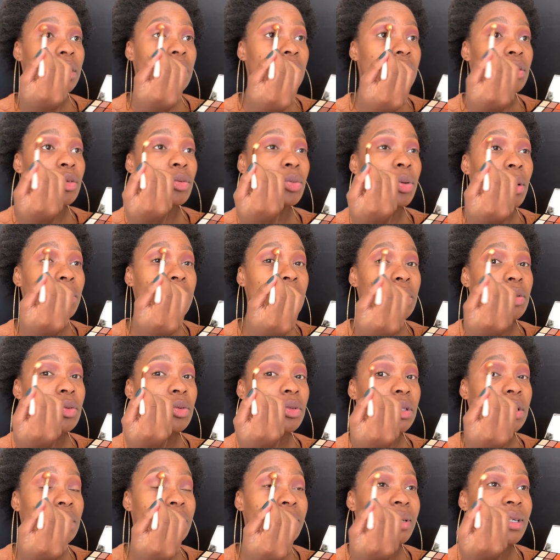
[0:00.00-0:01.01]
You probably know
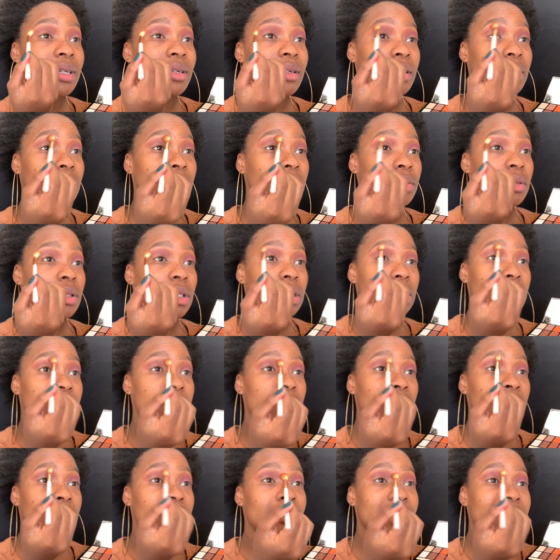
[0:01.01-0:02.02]
that by now. Like
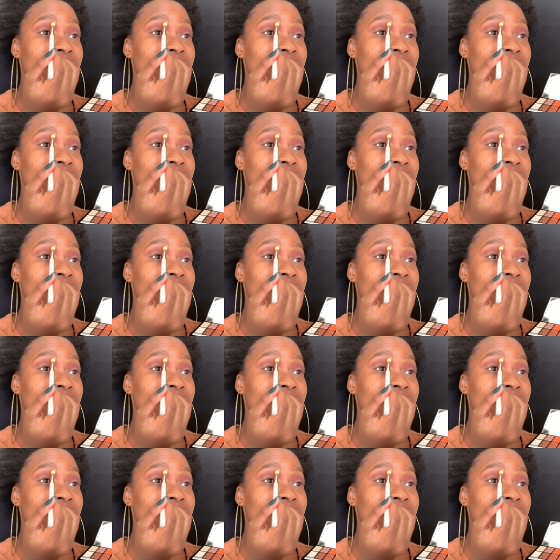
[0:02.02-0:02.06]
on my